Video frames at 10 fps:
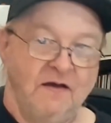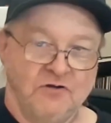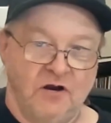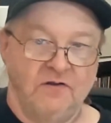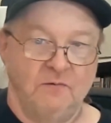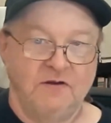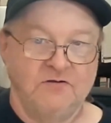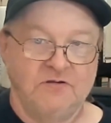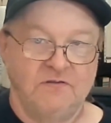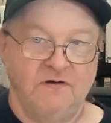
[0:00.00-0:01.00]
Charlie
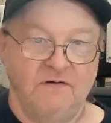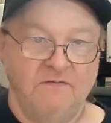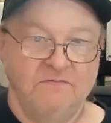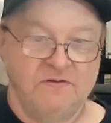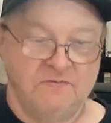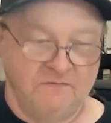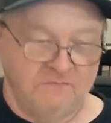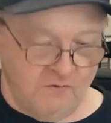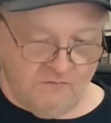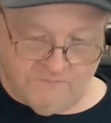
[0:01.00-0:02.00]
Rich did the
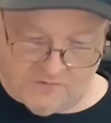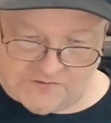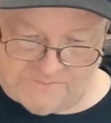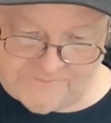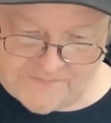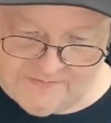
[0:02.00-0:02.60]
vocal version in